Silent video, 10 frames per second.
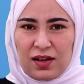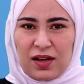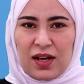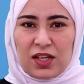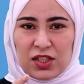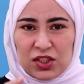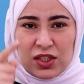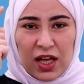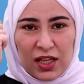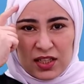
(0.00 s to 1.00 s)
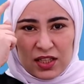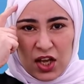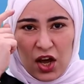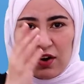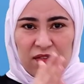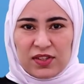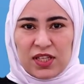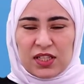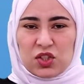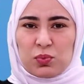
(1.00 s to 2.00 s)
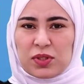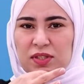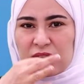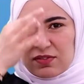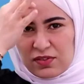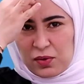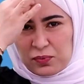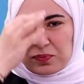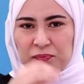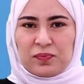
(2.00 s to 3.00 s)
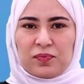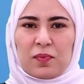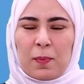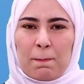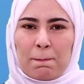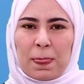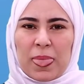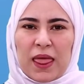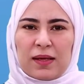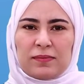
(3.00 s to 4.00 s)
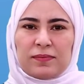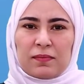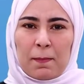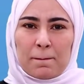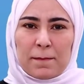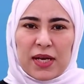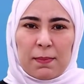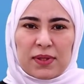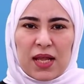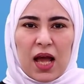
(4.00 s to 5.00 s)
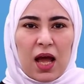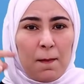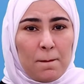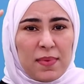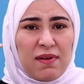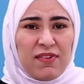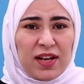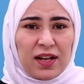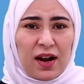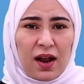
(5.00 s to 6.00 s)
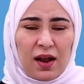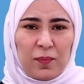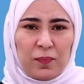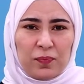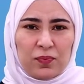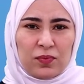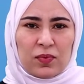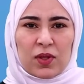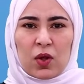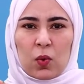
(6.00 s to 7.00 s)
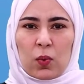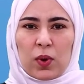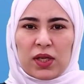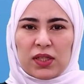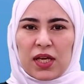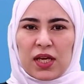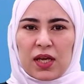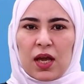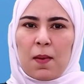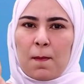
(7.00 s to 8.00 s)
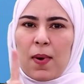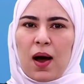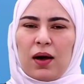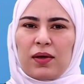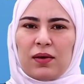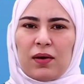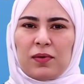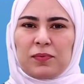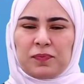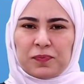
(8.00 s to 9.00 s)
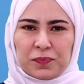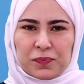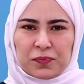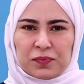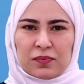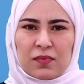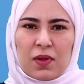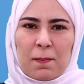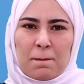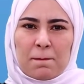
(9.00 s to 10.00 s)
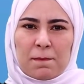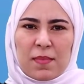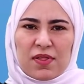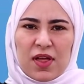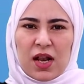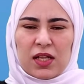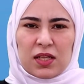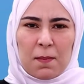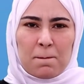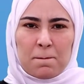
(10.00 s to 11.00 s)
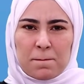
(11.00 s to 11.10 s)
is to think about it as it starts with an opinion and ends with a fact. For example, if the material is wooden,